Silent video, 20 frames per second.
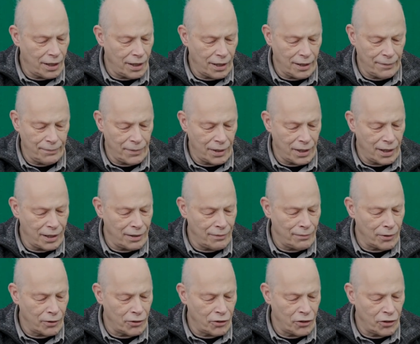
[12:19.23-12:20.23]
I'm
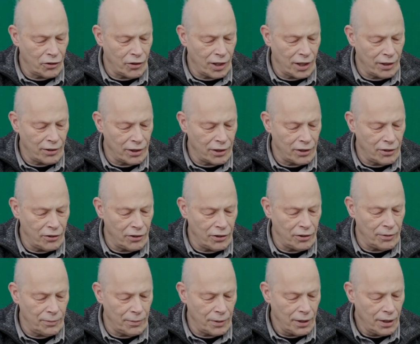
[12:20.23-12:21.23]
not sure how they can do
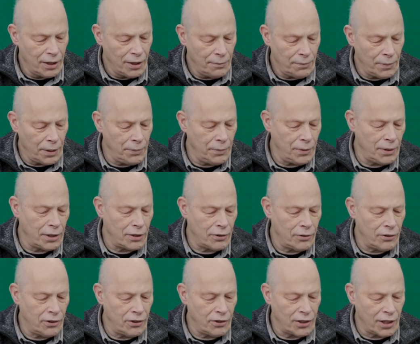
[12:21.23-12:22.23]
it, but maybe they
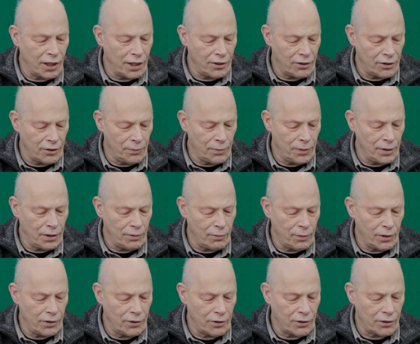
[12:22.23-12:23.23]
could design something that
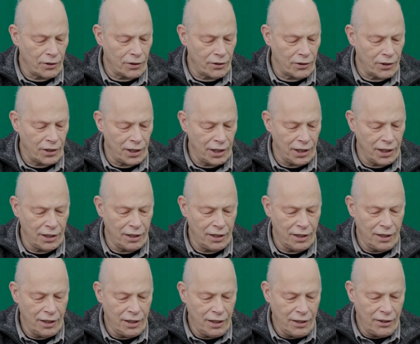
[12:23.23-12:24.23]
went across here
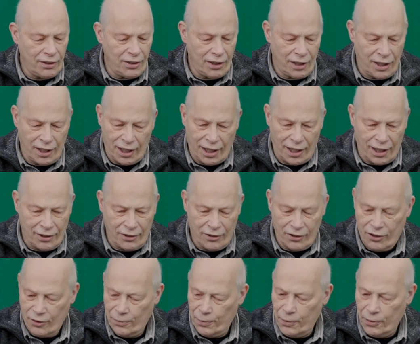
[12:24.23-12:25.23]
that had a
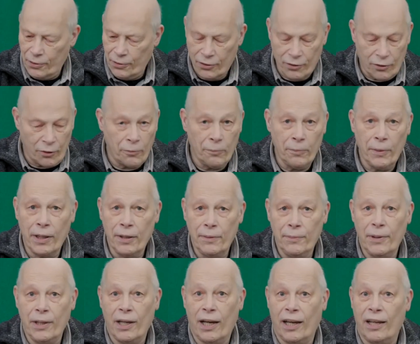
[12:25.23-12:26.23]
support, or
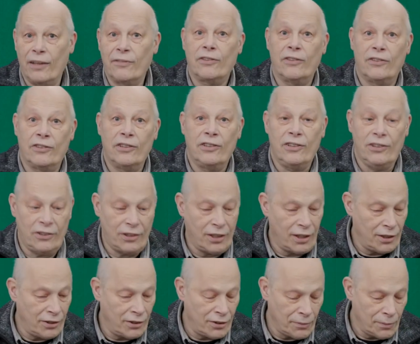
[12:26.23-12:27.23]
maybe I've got to
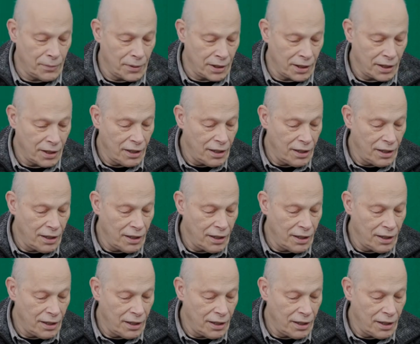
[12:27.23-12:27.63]
design something